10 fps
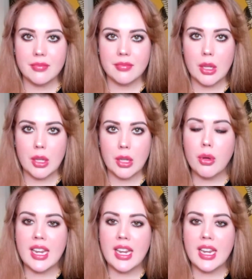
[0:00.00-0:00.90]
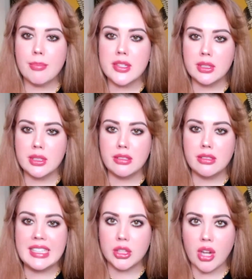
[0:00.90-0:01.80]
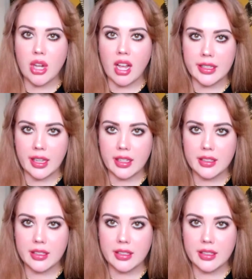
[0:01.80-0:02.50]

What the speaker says: But what happens when you eat the chocolate cake?